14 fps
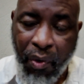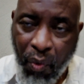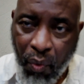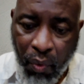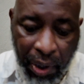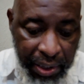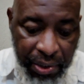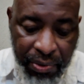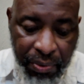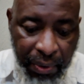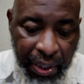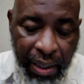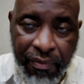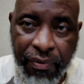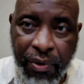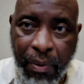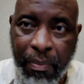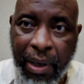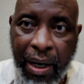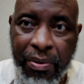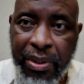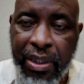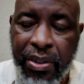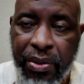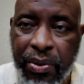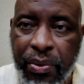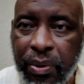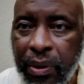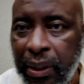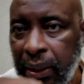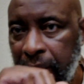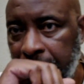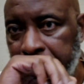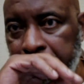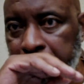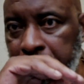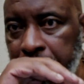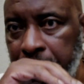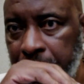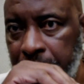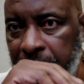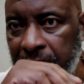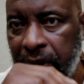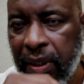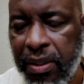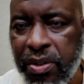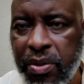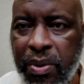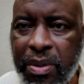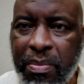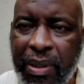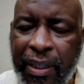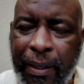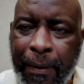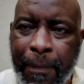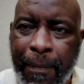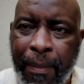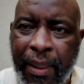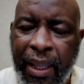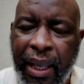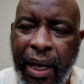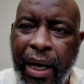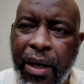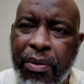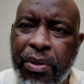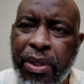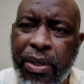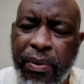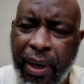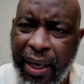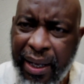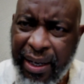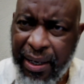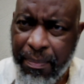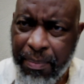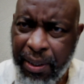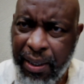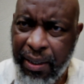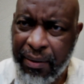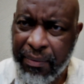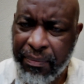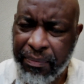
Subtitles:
where did you come from? How did you, excuse me, how did you end up here?